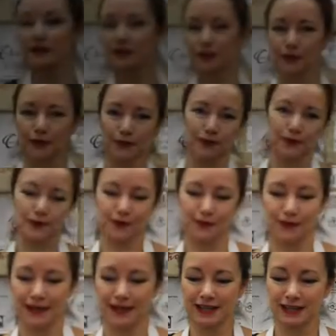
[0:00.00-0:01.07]
So the first
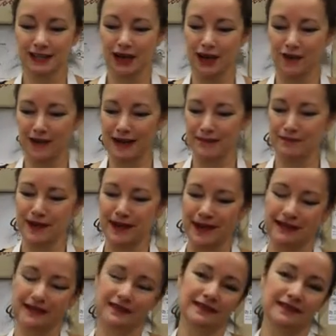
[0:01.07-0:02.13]
range I've
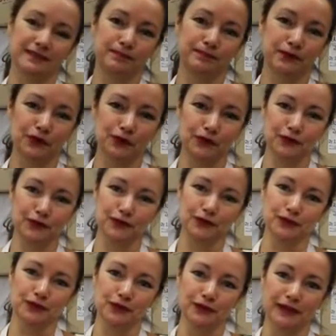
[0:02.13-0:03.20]
unpacked is a
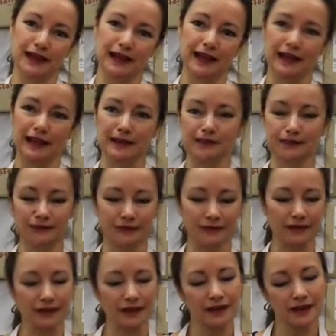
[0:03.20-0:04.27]
beautiful um,
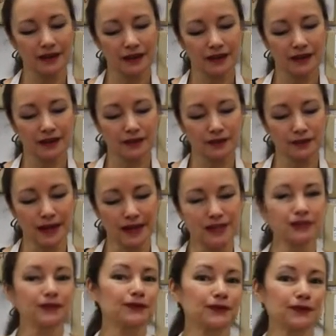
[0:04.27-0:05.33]

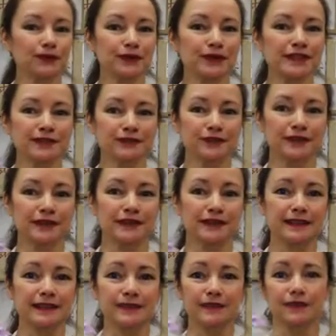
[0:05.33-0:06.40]
range of three different
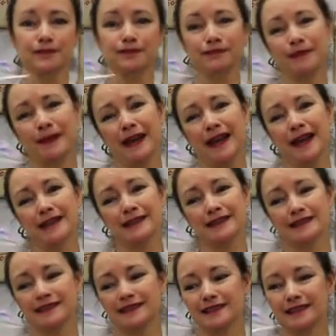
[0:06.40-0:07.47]
gift
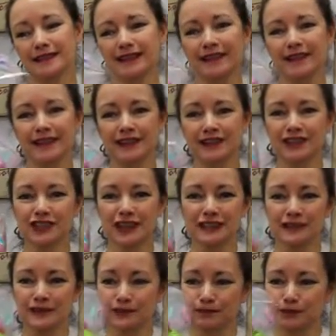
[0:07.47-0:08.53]
packs and they're
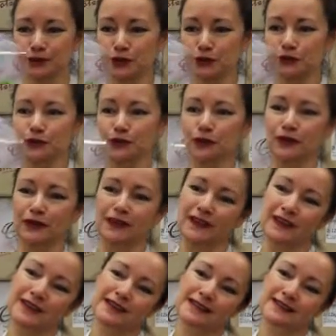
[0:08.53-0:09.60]
just beautiful. Look at
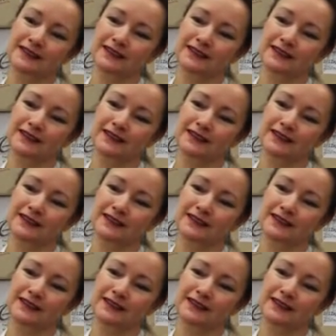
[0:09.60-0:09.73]
these.